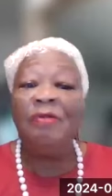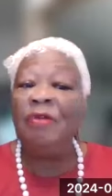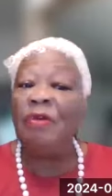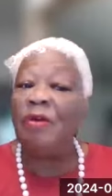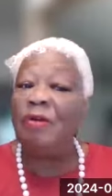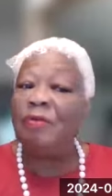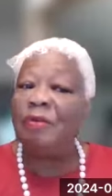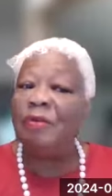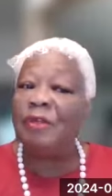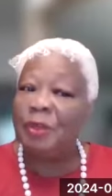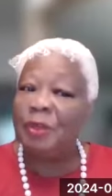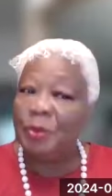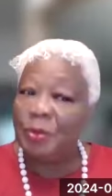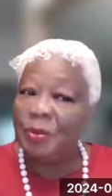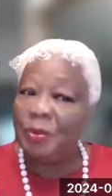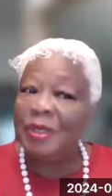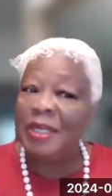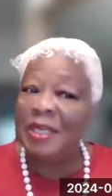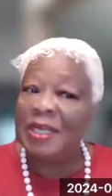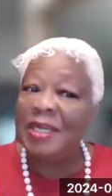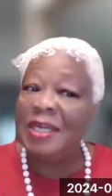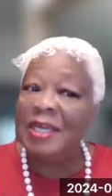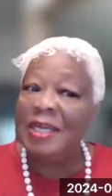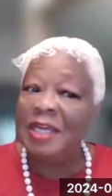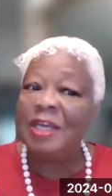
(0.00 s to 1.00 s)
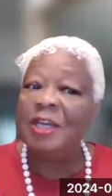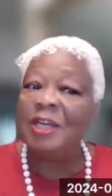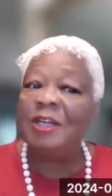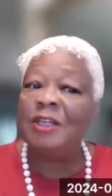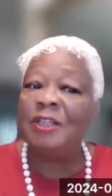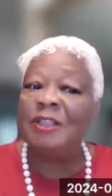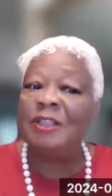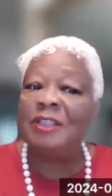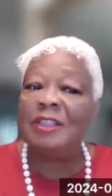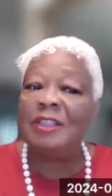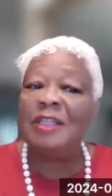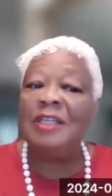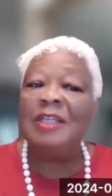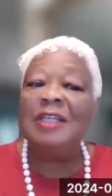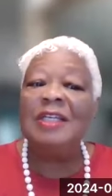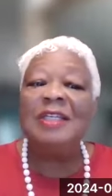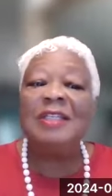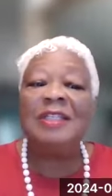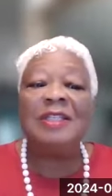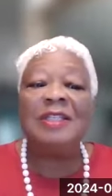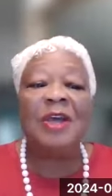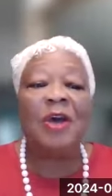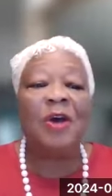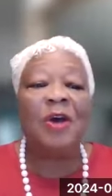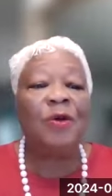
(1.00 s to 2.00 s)
for over 20 years.
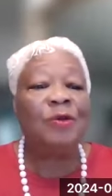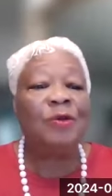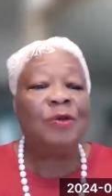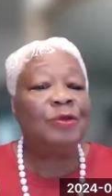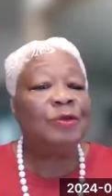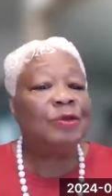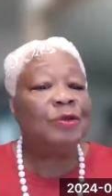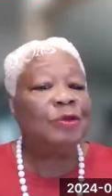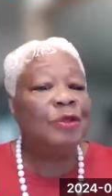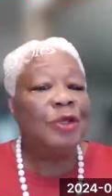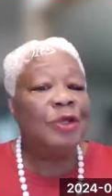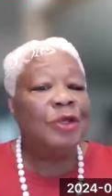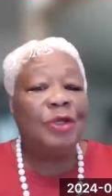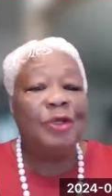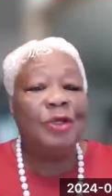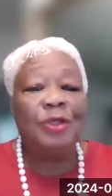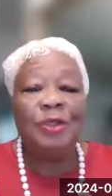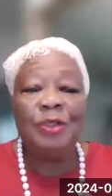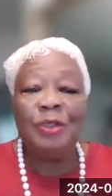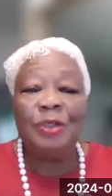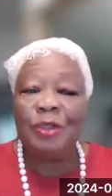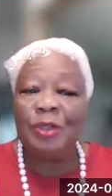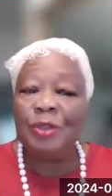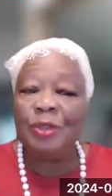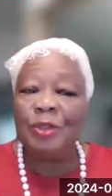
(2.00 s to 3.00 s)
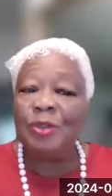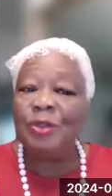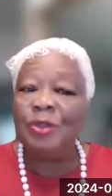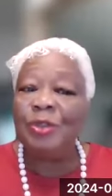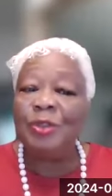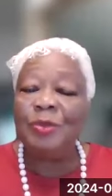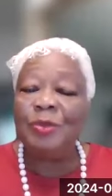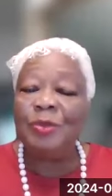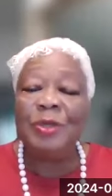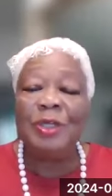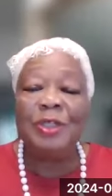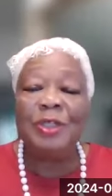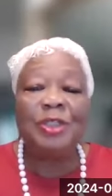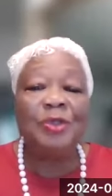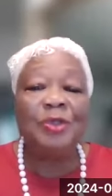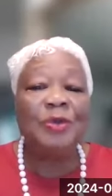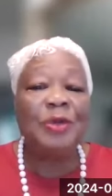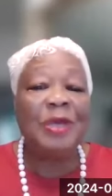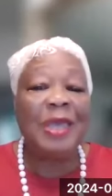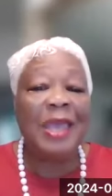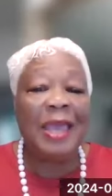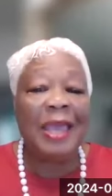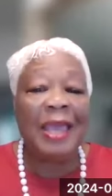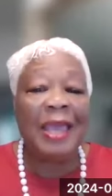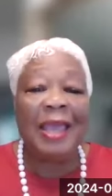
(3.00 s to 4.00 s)
So use what you
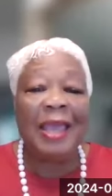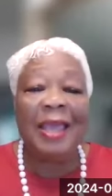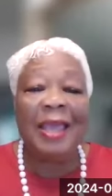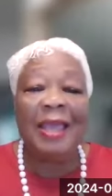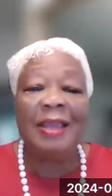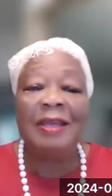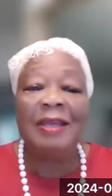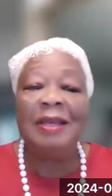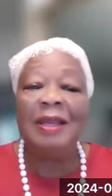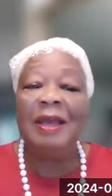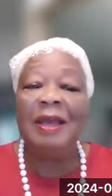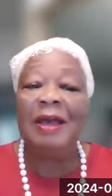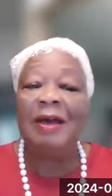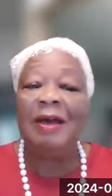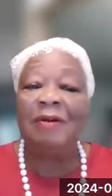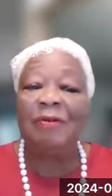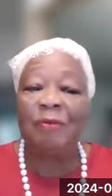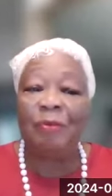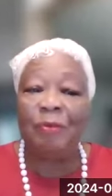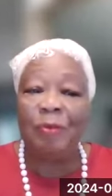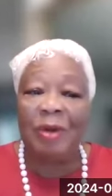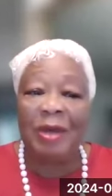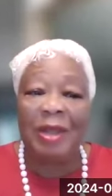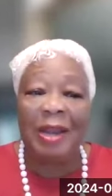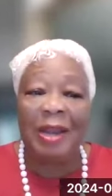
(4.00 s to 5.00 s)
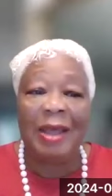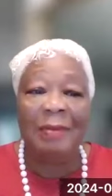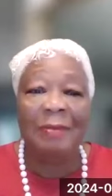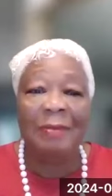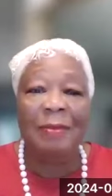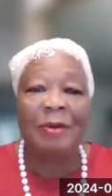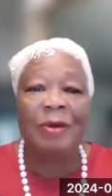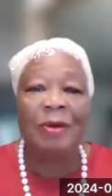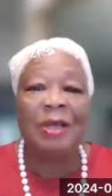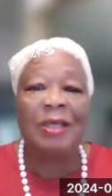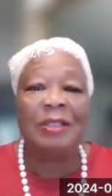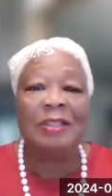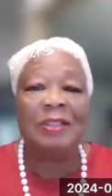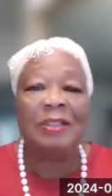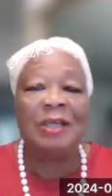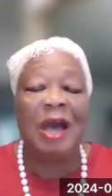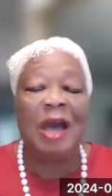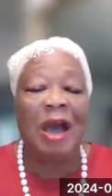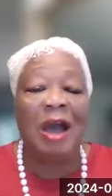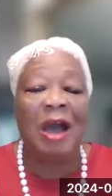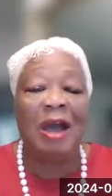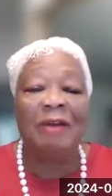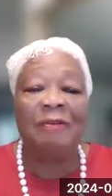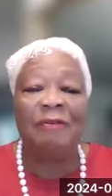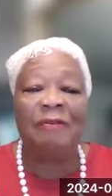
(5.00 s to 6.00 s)
can of what I'm going to
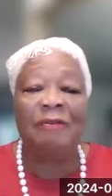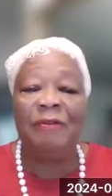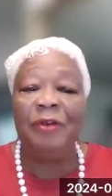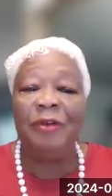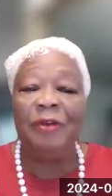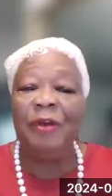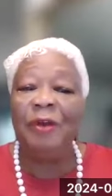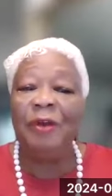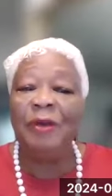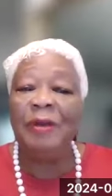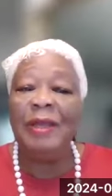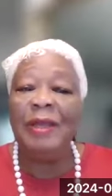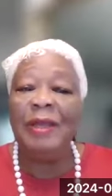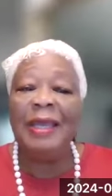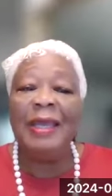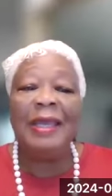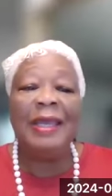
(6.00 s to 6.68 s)
offer.